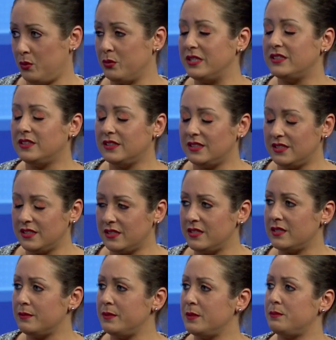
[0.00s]
We listen
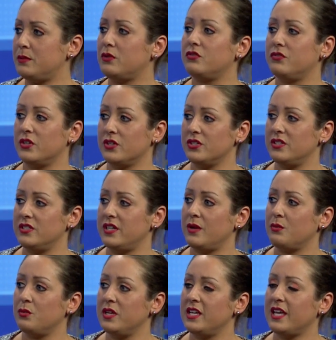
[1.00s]
to the people first,
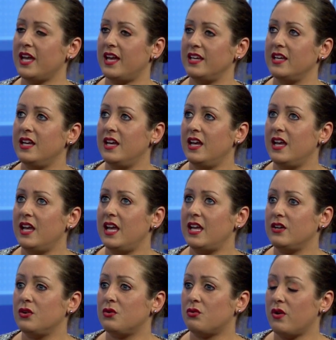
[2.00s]
and we get
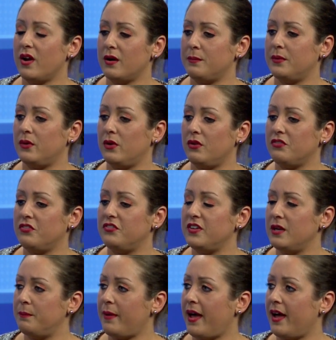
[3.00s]
incredible
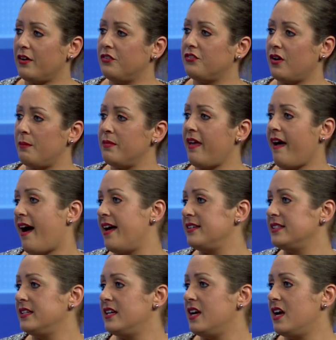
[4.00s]
feedback from that
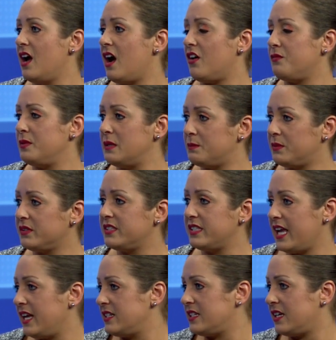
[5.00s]
of people
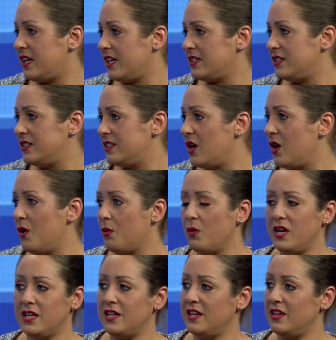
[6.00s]
saying to us,
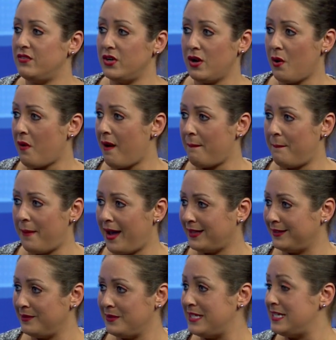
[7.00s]
we didn't even know how
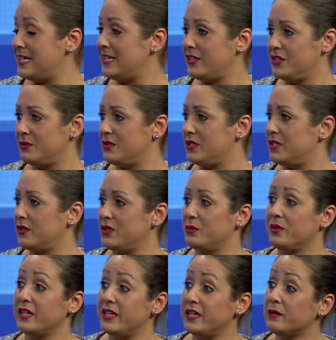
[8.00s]
badly we needed you until you
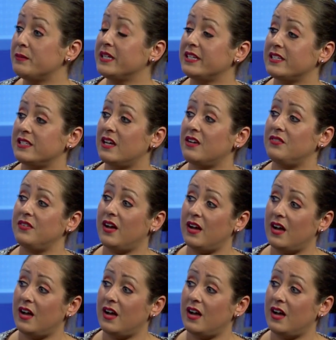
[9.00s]
were here because of